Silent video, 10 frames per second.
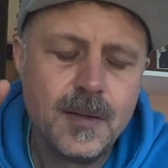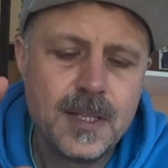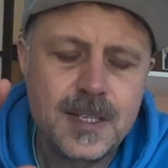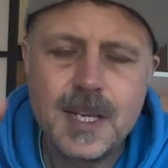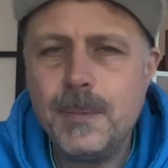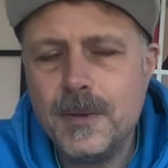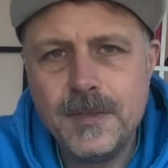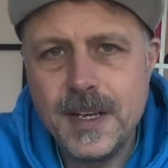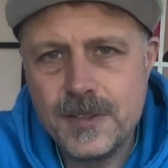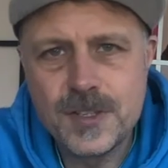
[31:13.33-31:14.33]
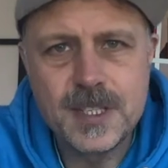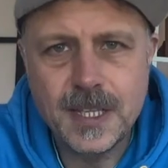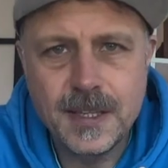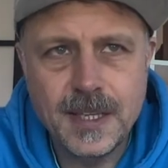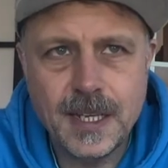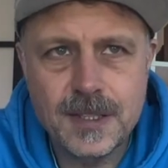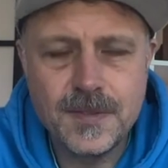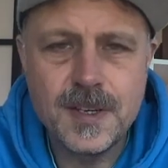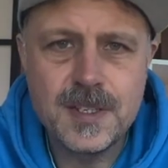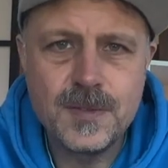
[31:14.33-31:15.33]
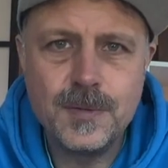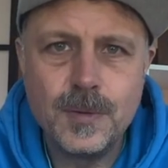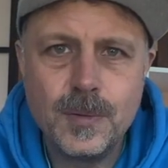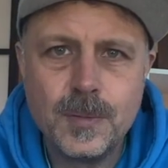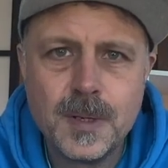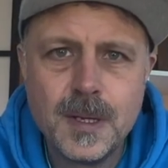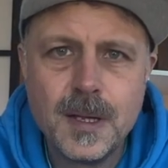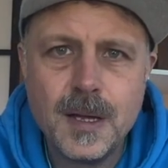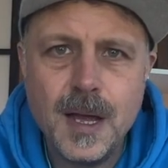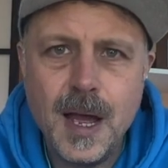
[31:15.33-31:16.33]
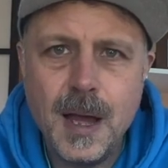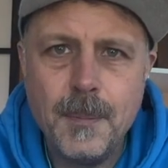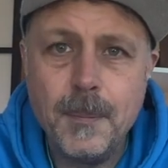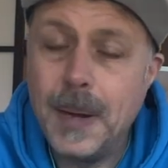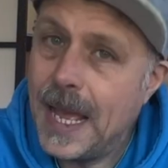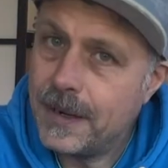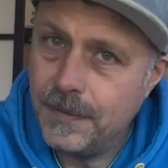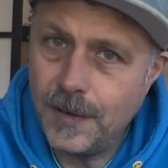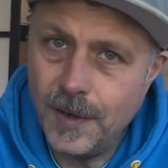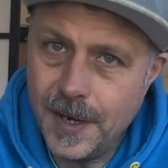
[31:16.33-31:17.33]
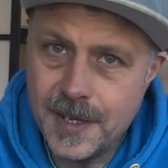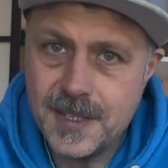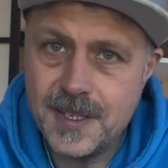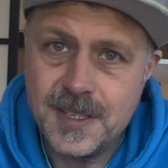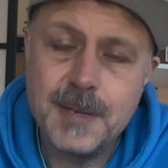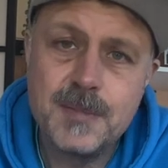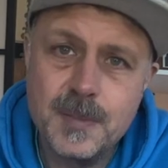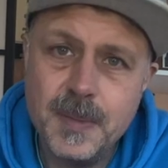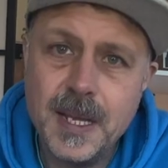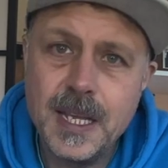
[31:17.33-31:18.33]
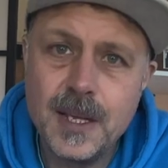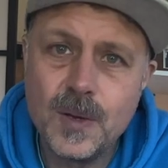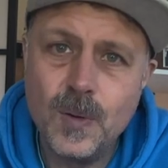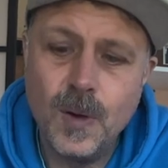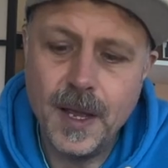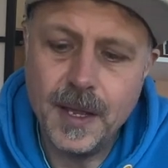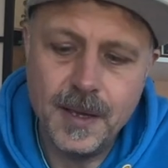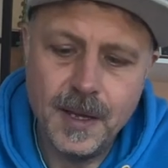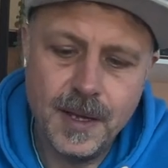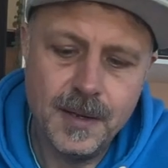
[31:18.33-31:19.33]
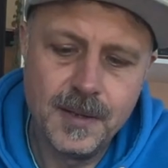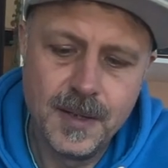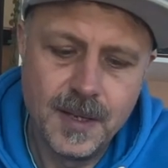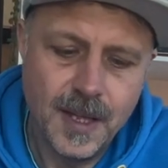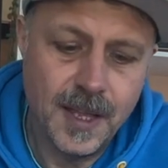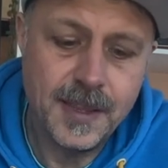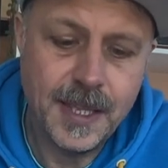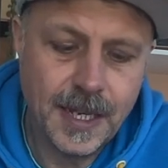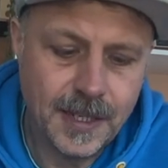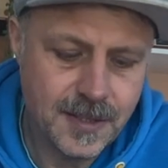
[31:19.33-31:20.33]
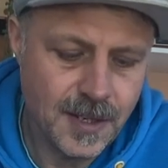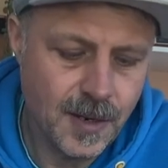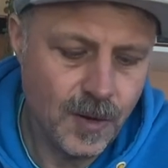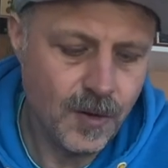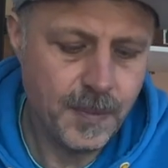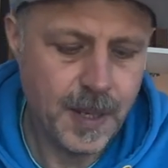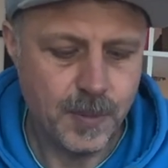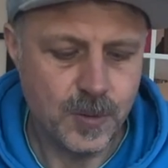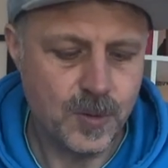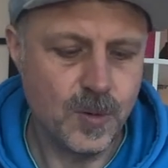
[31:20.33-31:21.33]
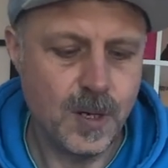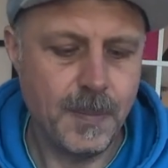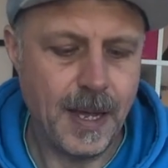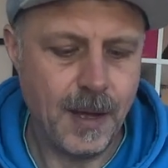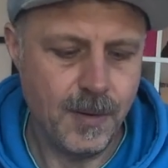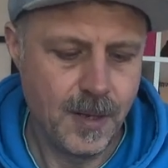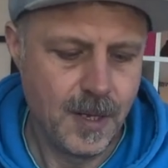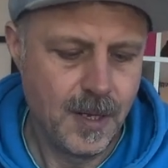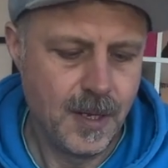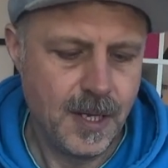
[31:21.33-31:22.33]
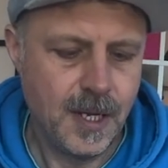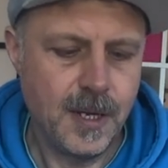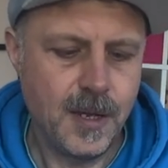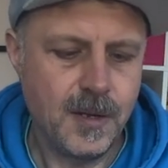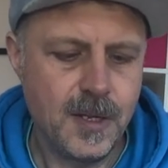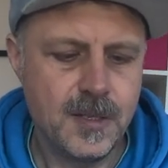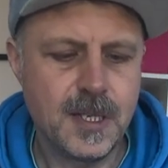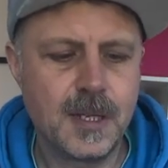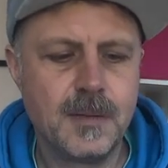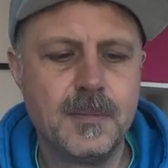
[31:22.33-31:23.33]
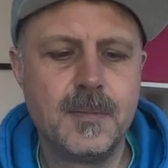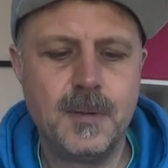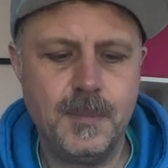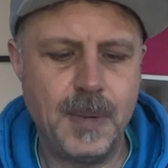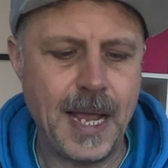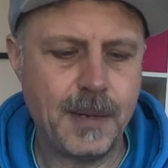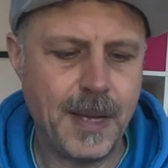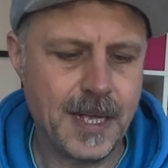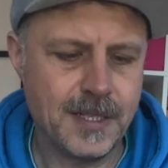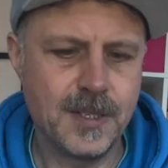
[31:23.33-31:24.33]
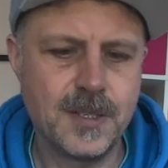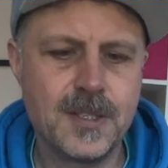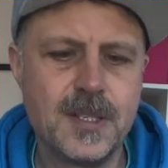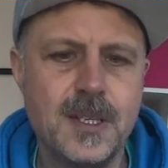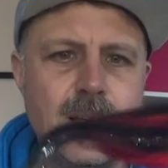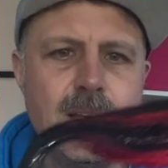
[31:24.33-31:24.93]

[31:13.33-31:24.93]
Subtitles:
There's a couple of interesting things. First of all, black flies seem to be quite a thing. So a lot of people talk about, you know, using black patterns.